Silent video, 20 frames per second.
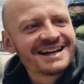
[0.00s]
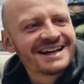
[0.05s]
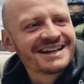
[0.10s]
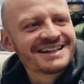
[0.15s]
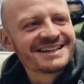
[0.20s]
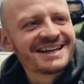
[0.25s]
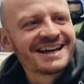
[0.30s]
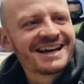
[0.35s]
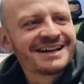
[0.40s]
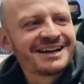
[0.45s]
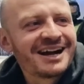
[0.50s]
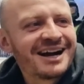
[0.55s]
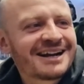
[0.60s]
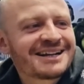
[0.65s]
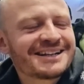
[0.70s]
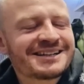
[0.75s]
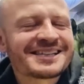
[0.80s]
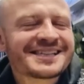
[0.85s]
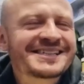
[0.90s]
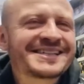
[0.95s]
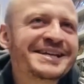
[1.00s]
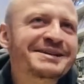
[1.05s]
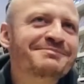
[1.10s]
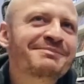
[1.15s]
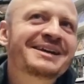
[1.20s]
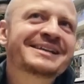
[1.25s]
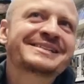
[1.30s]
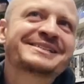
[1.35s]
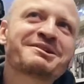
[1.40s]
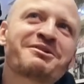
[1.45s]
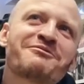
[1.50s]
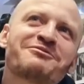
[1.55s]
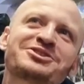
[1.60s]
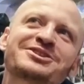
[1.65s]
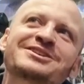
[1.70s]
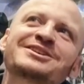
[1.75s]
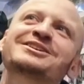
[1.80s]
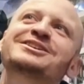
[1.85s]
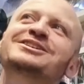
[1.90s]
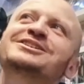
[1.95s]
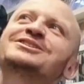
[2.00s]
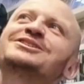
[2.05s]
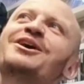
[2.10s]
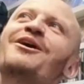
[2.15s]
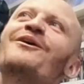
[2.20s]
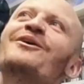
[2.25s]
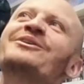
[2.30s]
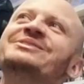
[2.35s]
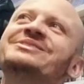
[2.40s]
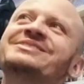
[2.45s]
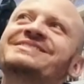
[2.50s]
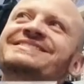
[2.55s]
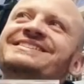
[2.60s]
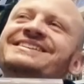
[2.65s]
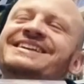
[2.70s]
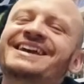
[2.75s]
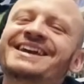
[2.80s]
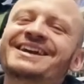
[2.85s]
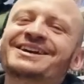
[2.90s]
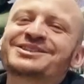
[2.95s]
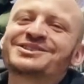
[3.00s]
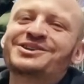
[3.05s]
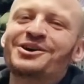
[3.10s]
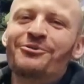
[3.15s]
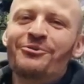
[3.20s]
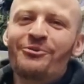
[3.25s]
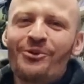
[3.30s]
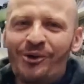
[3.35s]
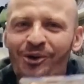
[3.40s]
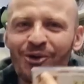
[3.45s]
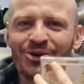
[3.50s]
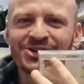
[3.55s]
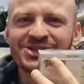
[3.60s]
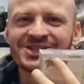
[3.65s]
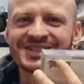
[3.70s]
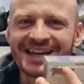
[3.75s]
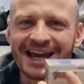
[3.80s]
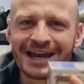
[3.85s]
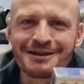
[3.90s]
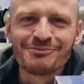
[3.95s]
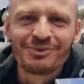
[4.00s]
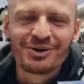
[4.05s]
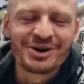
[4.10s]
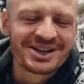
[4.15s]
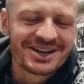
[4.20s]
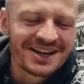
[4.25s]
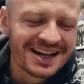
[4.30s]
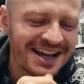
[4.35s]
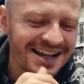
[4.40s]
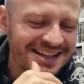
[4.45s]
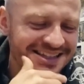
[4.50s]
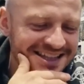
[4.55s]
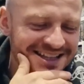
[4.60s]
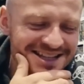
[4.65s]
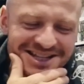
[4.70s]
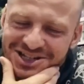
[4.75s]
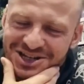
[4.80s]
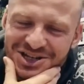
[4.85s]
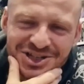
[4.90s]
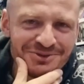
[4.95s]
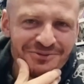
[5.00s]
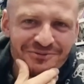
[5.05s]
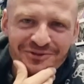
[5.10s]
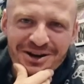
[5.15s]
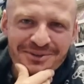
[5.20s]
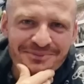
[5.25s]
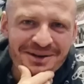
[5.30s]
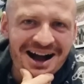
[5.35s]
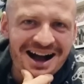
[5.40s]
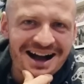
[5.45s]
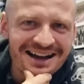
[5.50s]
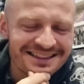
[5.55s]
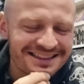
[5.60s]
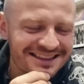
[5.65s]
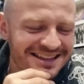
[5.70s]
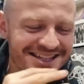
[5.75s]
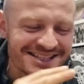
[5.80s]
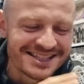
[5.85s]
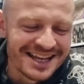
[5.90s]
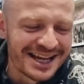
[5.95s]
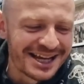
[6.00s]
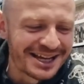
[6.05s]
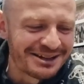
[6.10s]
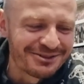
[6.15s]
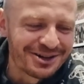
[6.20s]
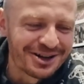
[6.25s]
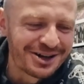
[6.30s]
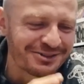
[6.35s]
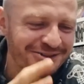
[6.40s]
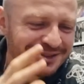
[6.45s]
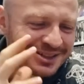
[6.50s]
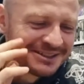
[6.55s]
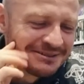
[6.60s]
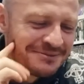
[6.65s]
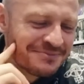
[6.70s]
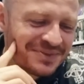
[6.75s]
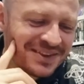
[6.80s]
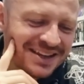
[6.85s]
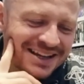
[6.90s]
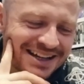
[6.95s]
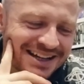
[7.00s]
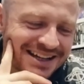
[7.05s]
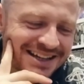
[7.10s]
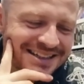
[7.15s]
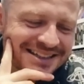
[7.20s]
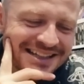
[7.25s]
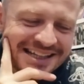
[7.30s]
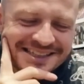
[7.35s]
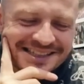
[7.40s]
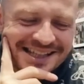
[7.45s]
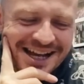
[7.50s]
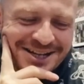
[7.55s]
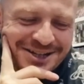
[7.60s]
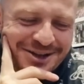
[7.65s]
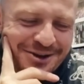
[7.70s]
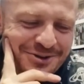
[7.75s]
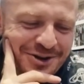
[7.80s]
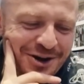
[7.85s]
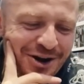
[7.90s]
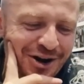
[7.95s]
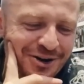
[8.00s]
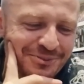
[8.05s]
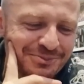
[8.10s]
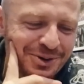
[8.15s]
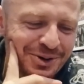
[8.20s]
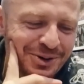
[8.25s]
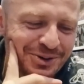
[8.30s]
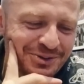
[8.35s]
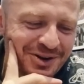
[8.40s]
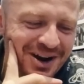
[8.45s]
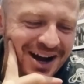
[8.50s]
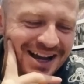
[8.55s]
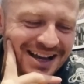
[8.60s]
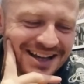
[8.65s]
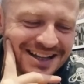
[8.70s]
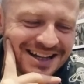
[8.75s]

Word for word: And yeah, I can see myself starting to gear towards Game Boy collecting. There's just something about this era and Nintendo cardboard, right?